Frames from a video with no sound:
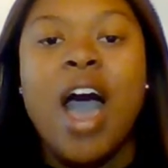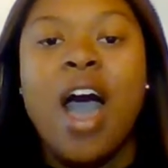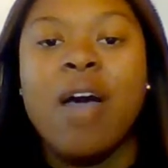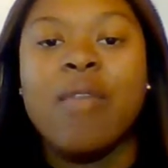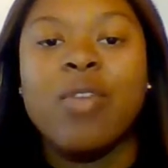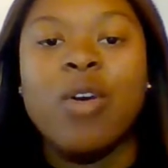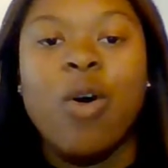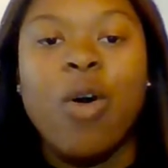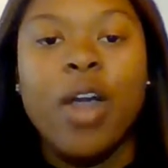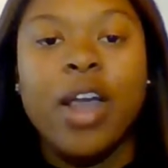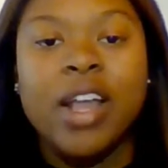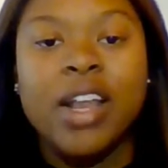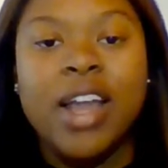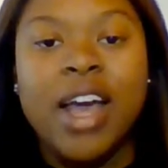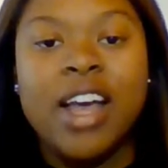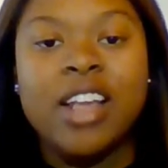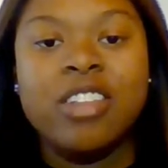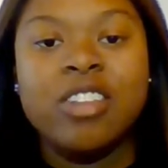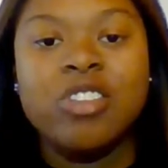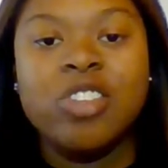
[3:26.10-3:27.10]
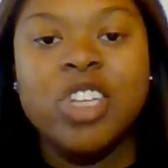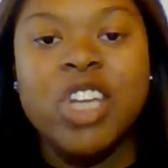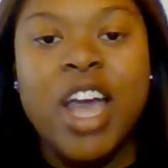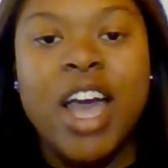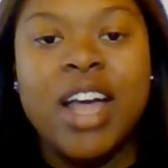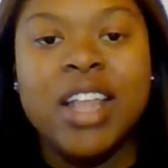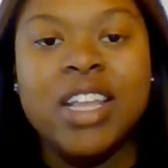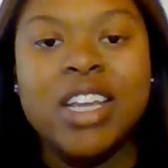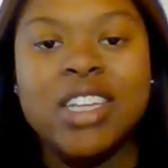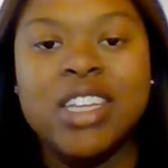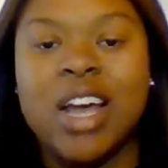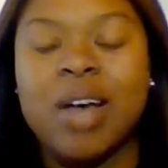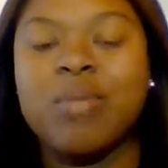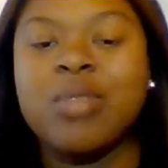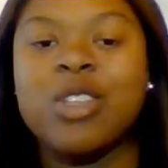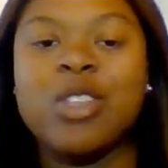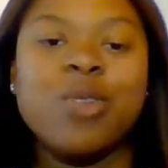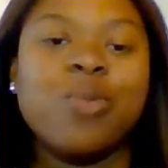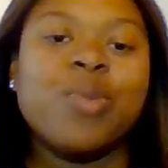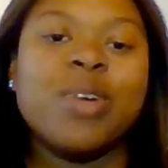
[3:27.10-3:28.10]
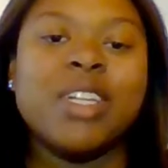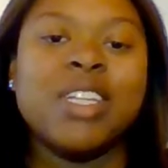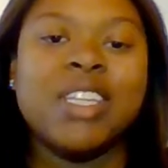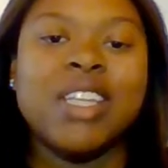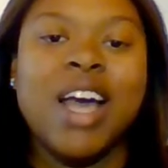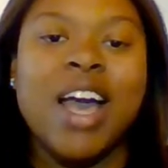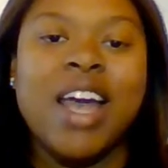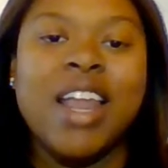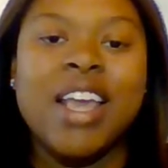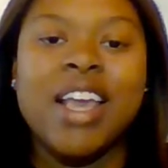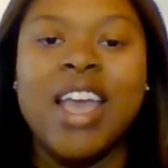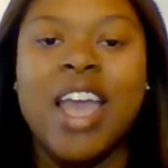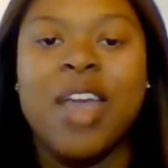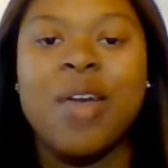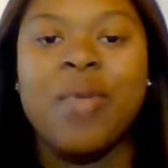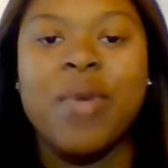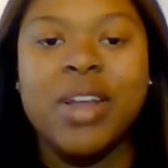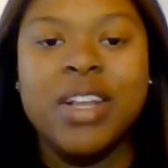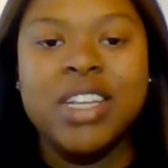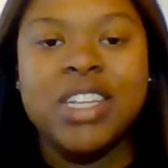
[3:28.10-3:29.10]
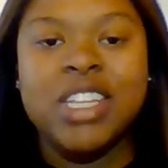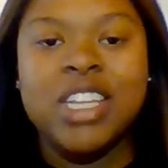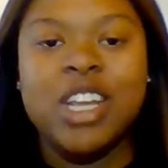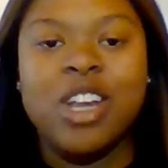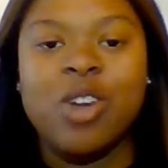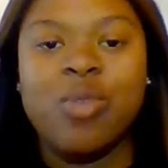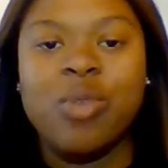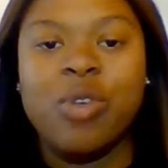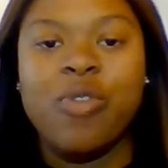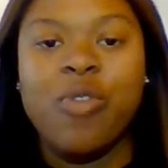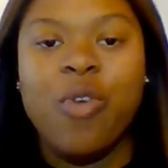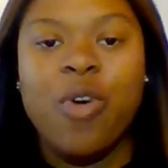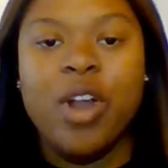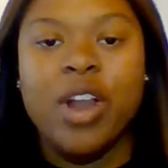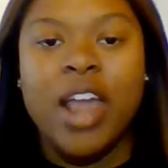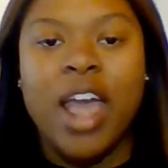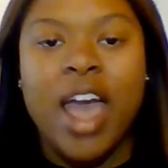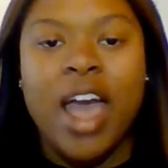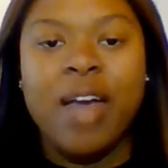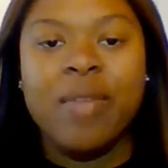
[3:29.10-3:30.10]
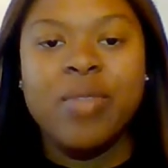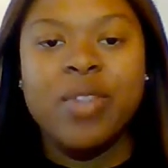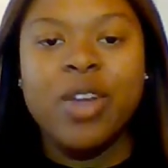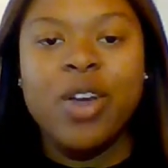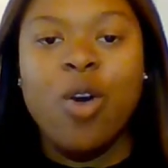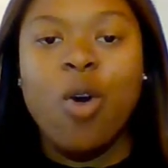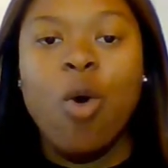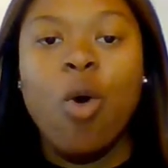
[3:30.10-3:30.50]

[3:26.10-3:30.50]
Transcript: of the organizing challenge. I'm super excited. Can't wait to see your before and after.